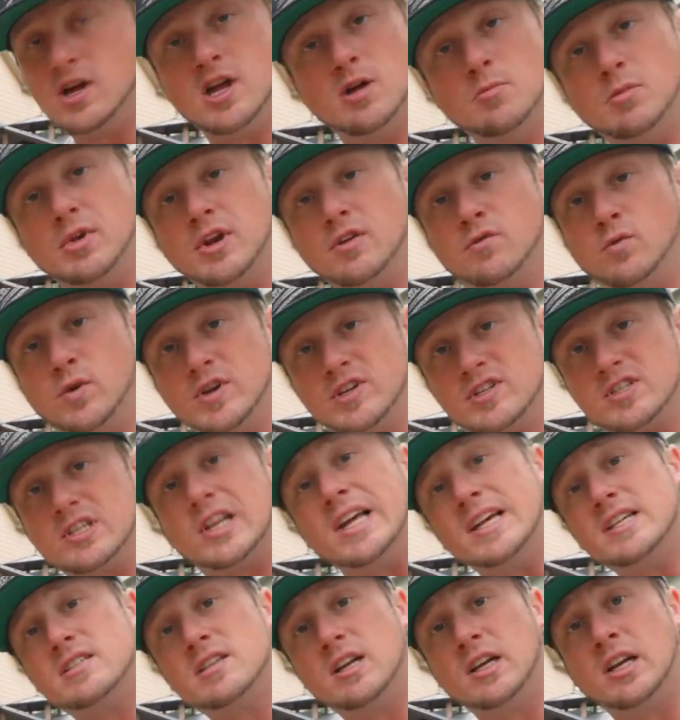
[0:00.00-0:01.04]
But if we
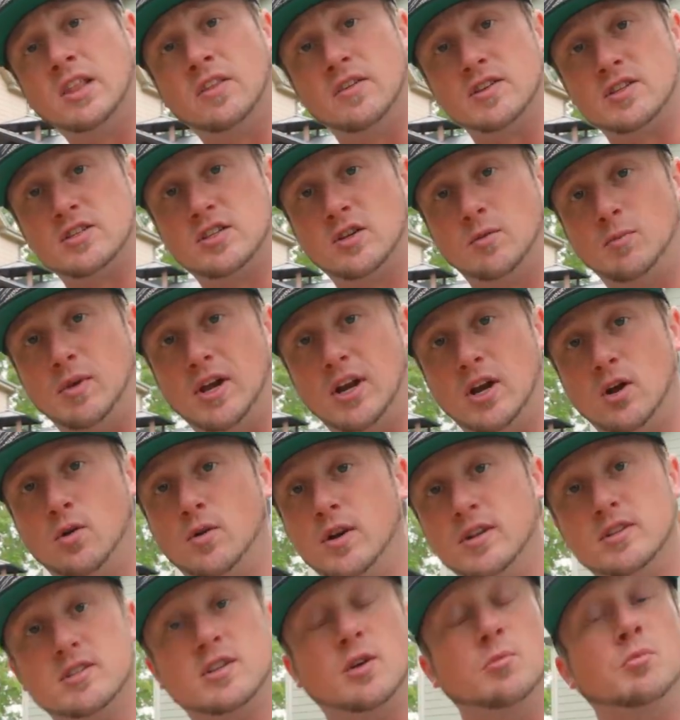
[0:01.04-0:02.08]
slice into this tomato,
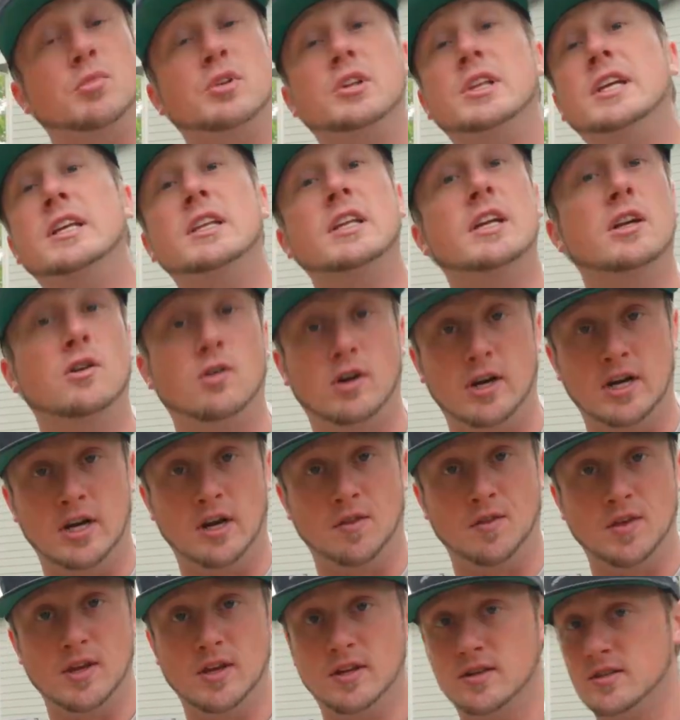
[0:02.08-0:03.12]
it's completely green on
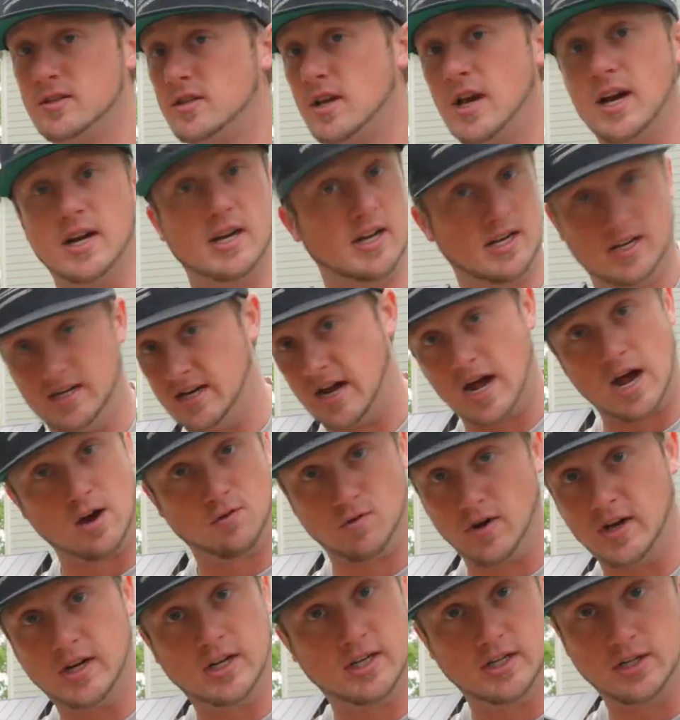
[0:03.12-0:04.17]
the inside and not
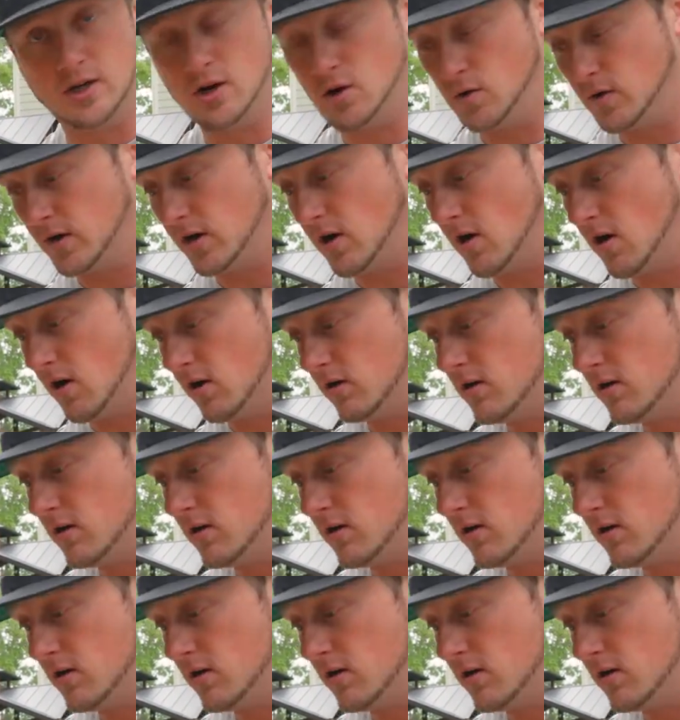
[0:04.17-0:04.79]
ready to go at all.